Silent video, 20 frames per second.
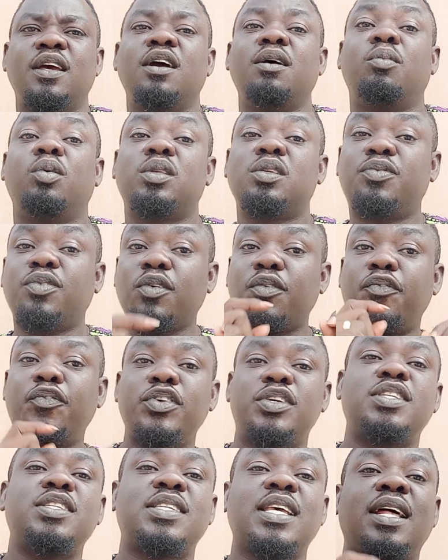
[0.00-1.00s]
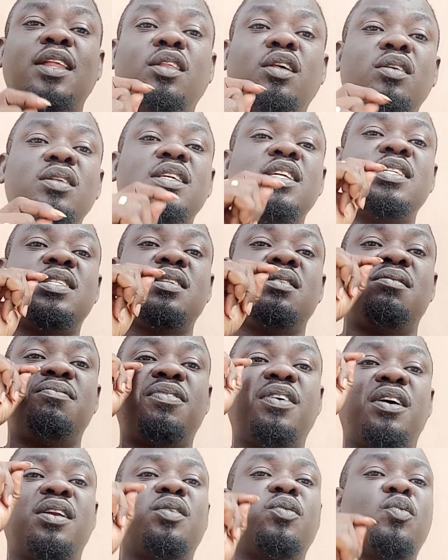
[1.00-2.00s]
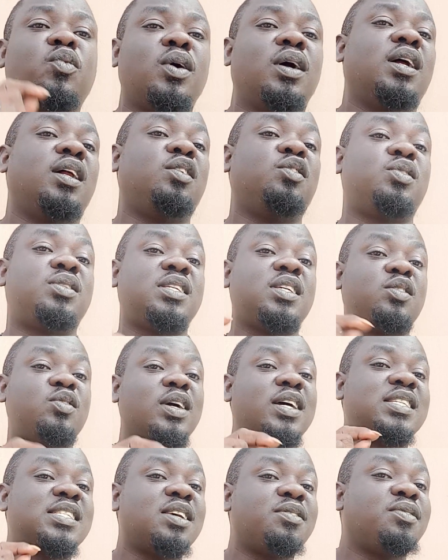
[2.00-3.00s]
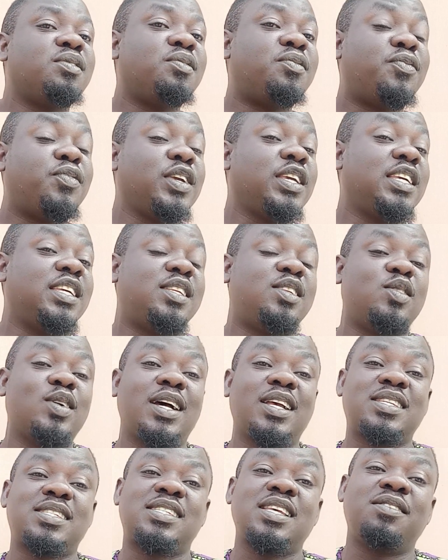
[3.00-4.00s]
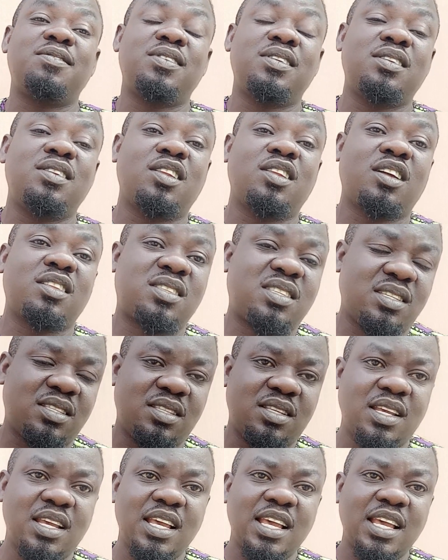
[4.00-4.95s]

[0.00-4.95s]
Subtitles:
But if your fishes are not eating very well, you think you are saving feed, you are saving nothing.